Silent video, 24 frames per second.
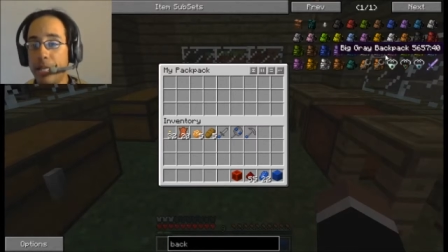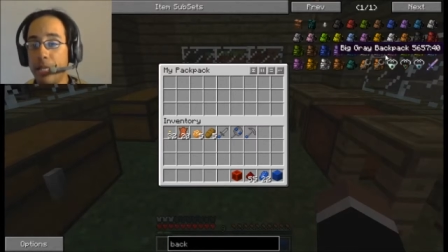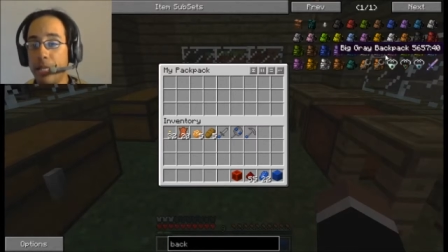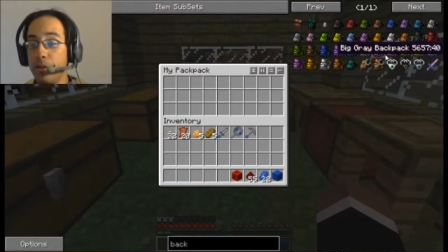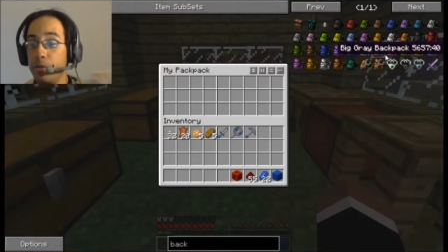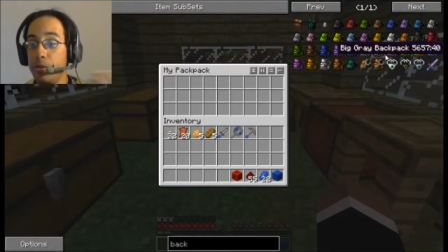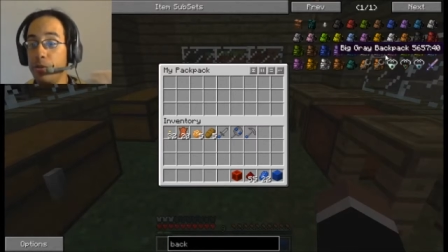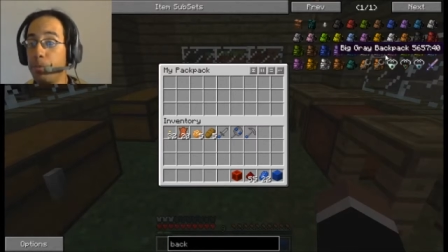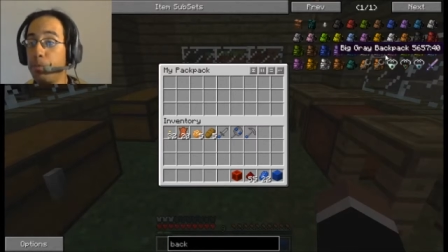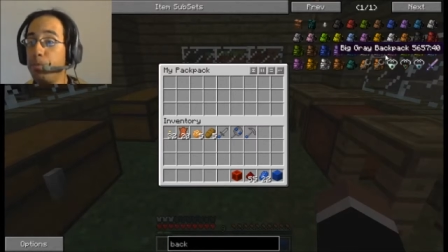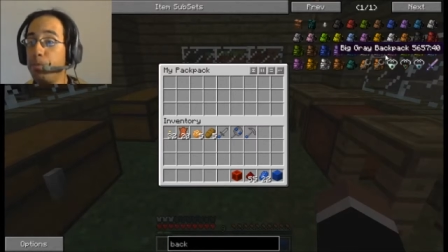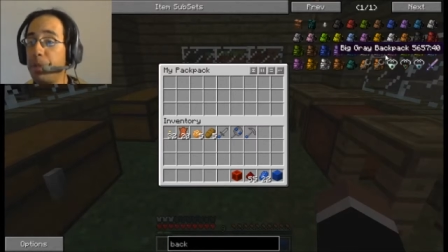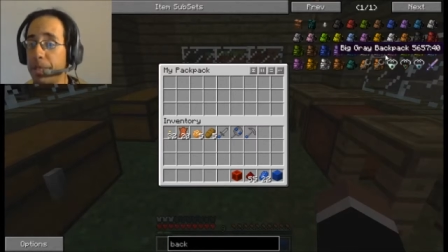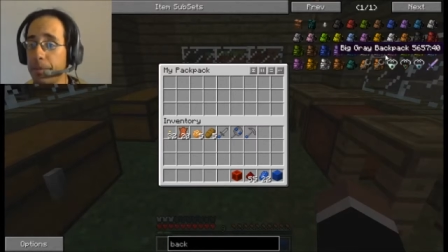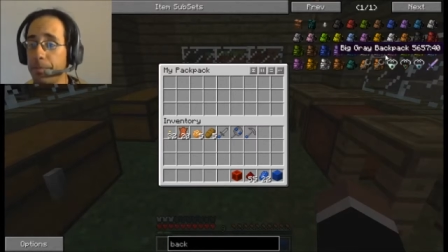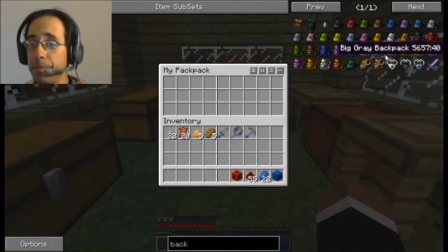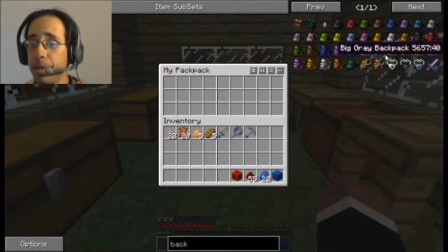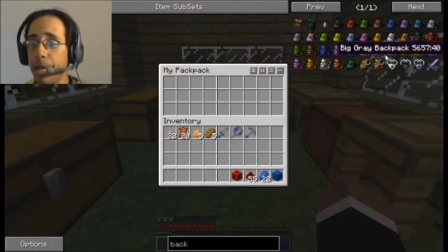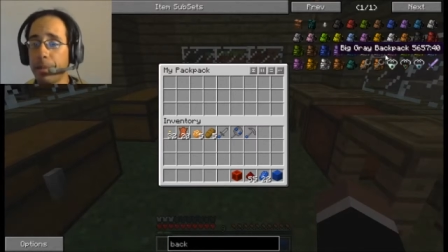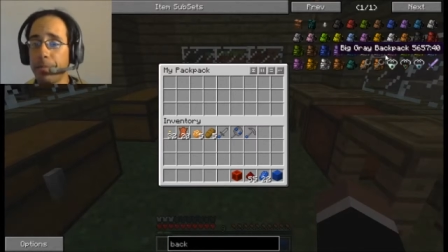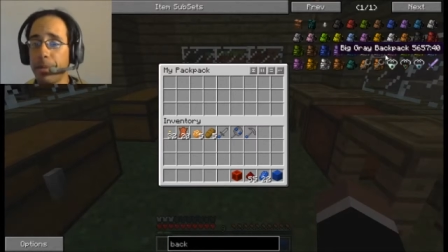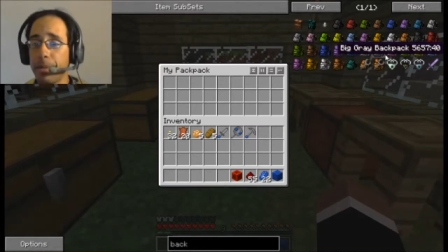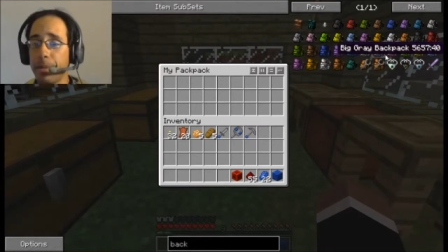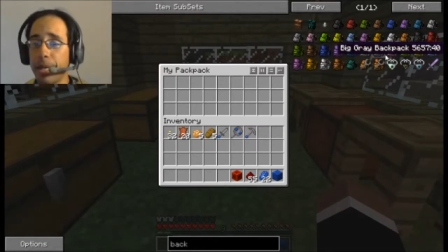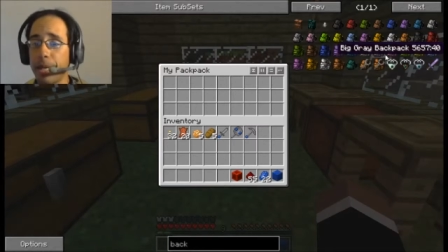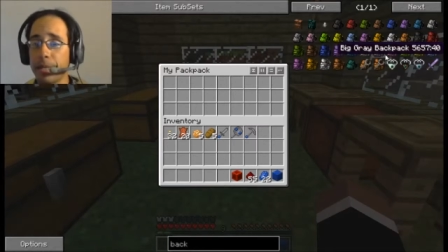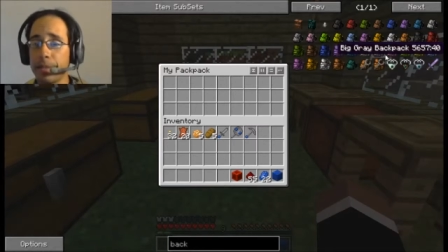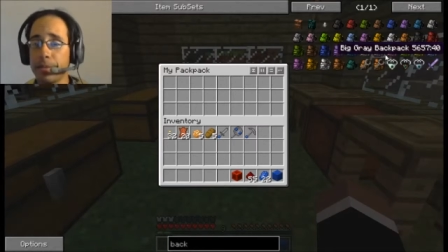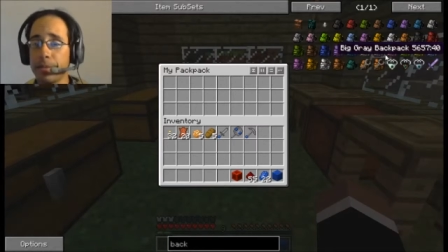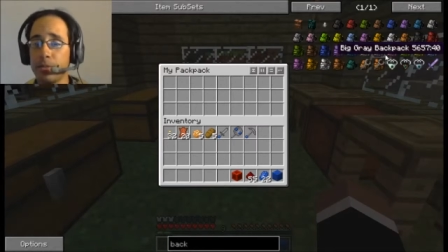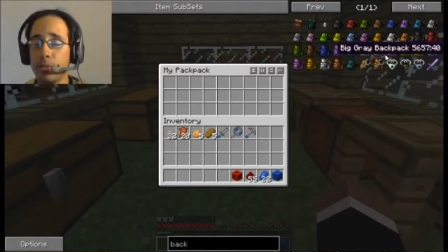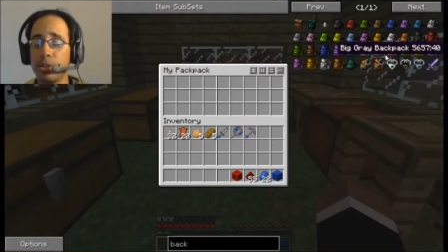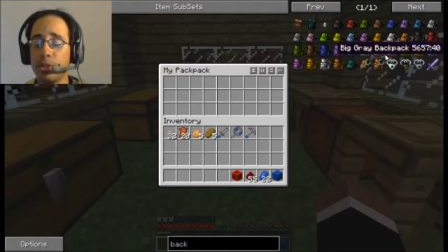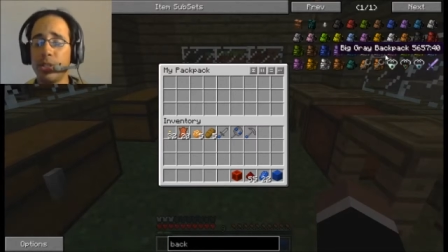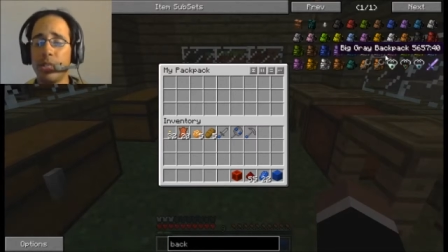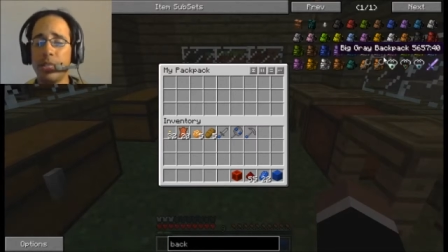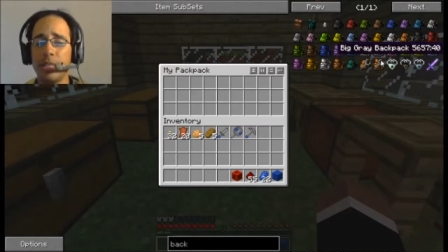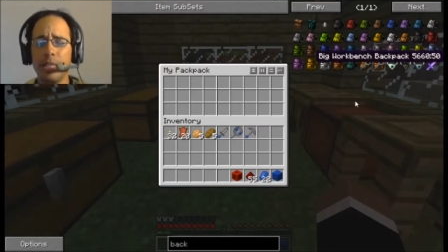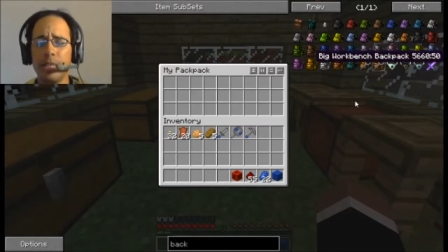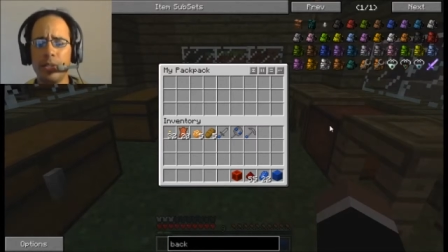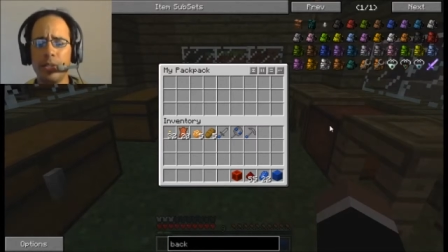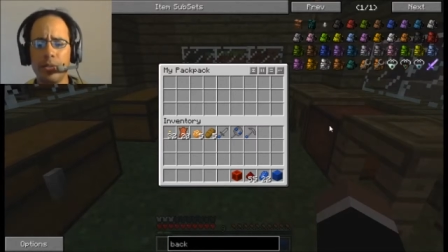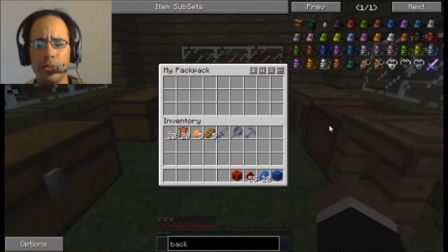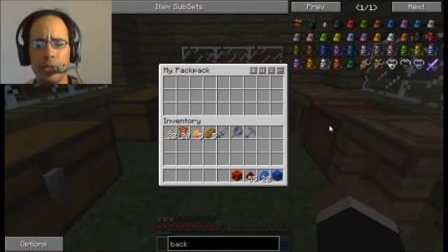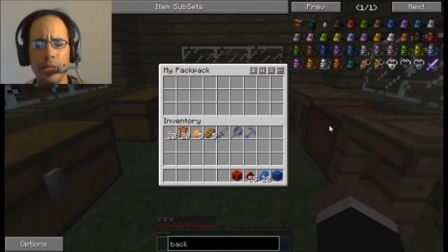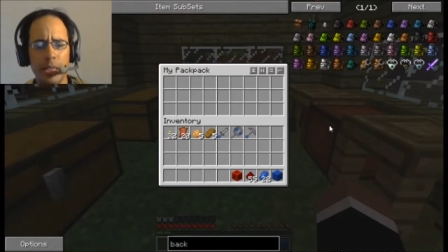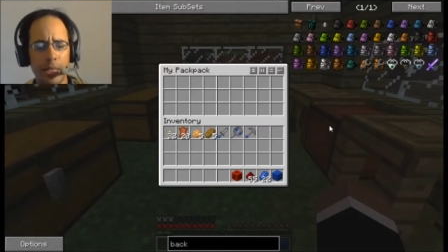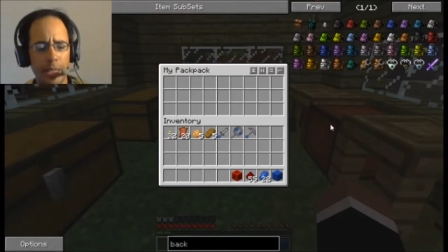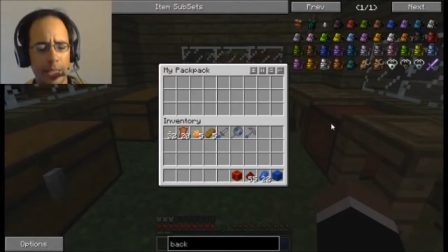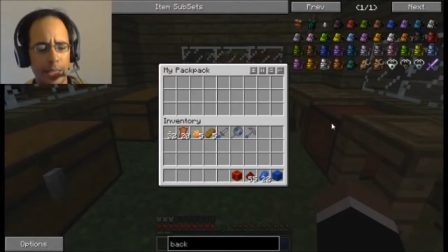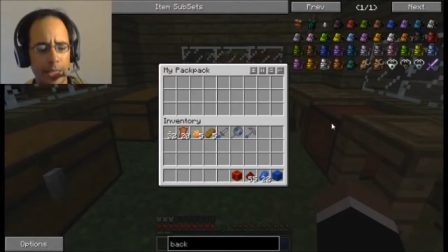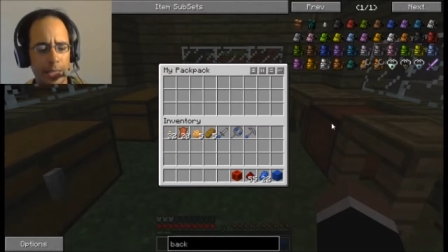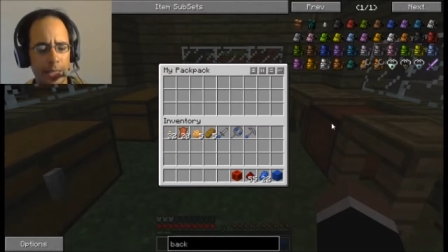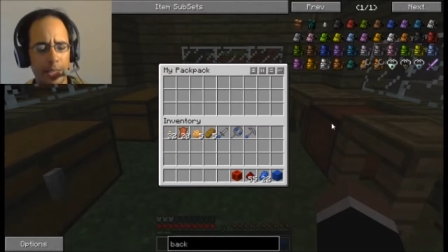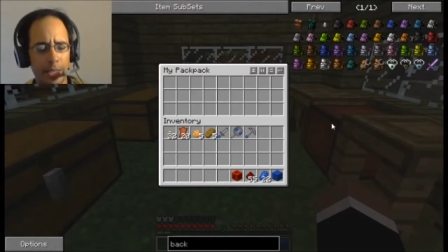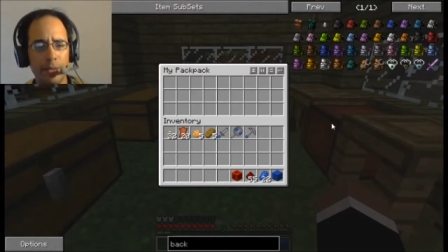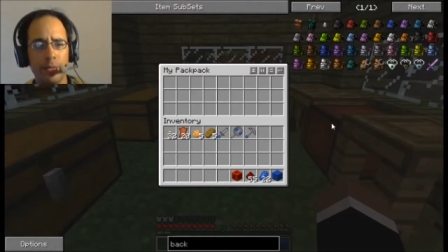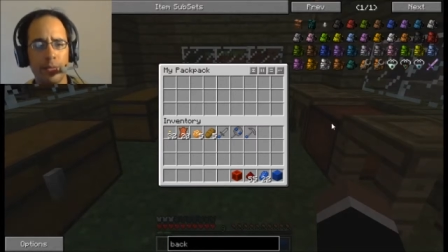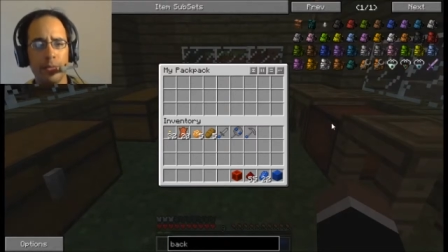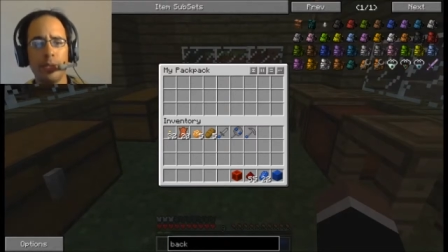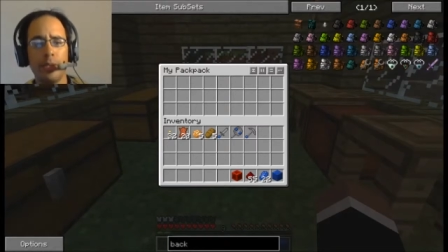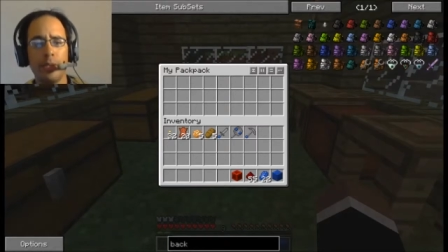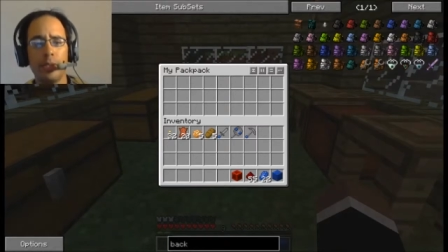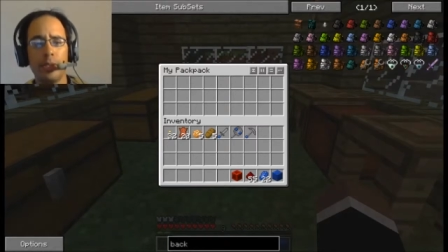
and there's big backpacks, which I think you need a